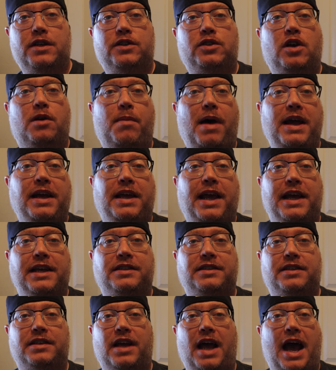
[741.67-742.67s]
So in my
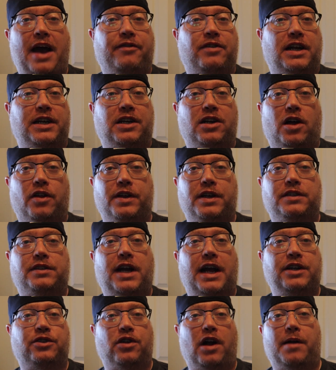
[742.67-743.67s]
case, after I did all
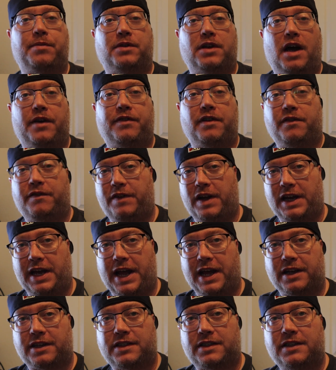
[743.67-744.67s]
this, I dropped it off at
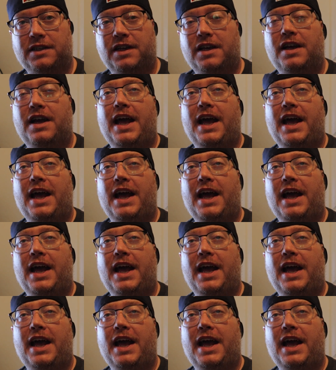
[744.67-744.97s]
FedEx.